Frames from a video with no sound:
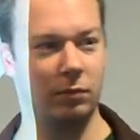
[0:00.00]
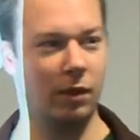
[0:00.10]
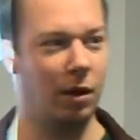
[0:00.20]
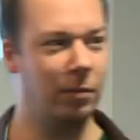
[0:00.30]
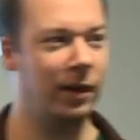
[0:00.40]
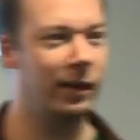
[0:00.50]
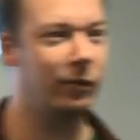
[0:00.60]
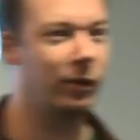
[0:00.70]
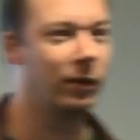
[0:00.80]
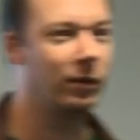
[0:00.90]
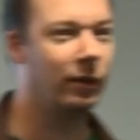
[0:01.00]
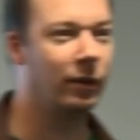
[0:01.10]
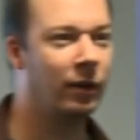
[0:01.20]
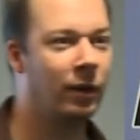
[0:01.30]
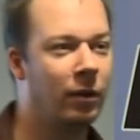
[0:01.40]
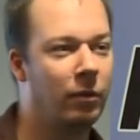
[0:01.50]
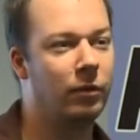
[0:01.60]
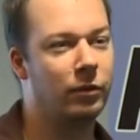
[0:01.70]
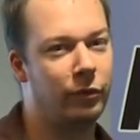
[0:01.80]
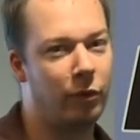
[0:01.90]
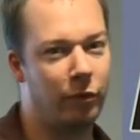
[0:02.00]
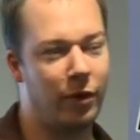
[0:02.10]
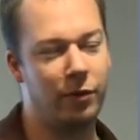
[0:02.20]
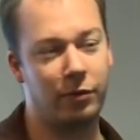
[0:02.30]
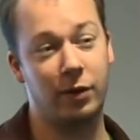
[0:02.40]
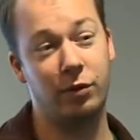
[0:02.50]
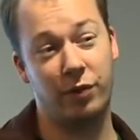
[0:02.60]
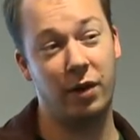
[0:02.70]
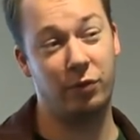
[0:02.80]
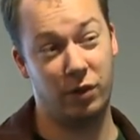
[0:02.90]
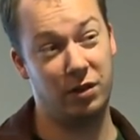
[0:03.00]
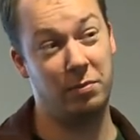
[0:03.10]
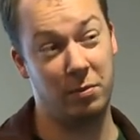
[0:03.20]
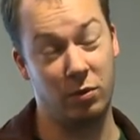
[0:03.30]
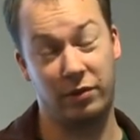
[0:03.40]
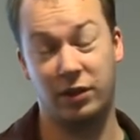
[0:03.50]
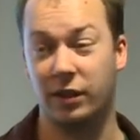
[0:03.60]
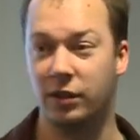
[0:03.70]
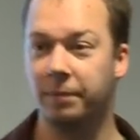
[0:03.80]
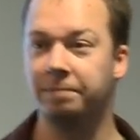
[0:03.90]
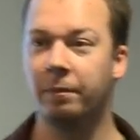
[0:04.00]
It can't be that difficult to do. From 5.3 to 5.4 is a bit more of a change.